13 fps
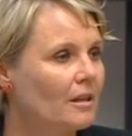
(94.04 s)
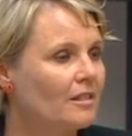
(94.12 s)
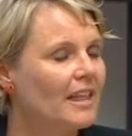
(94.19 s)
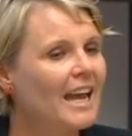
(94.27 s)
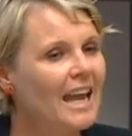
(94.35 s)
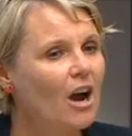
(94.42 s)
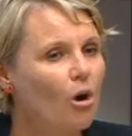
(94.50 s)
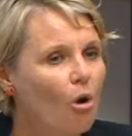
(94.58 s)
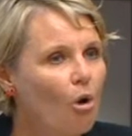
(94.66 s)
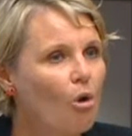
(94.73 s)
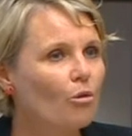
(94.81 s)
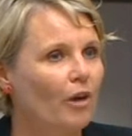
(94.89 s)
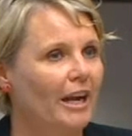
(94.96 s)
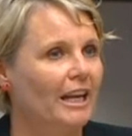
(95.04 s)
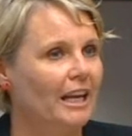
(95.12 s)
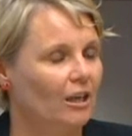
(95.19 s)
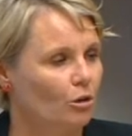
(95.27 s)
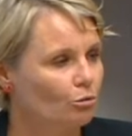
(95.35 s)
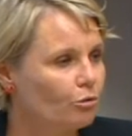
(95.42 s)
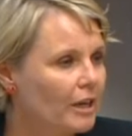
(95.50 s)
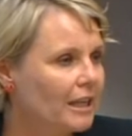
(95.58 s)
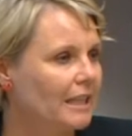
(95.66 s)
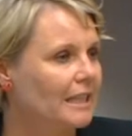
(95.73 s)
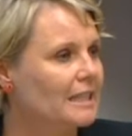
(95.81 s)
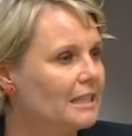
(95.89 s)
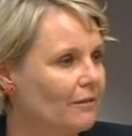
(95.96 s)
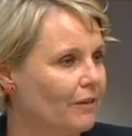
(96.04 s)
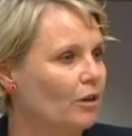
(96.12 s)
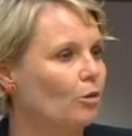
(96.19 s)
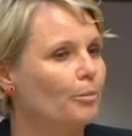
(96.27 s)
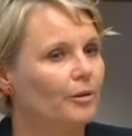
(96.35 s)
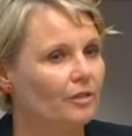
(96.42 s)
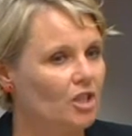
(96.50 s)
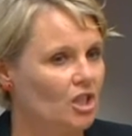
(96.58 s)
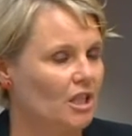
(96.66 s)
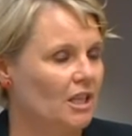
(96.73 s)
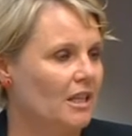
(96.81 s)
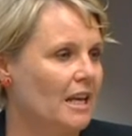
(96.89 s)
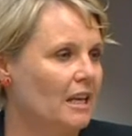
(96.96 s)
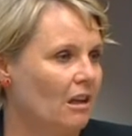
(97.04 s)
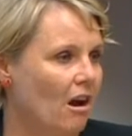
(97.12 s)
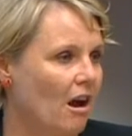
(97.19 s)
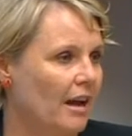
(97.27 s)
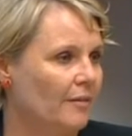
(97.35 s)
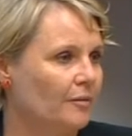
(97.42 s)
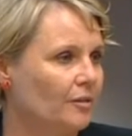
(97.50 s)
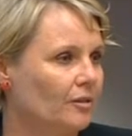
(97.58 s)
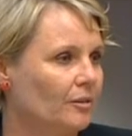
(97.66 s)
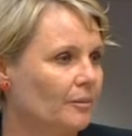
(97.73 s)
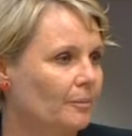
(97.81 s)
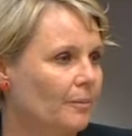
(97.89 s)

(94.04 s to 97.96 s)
they are already in a really difficult position in their lives.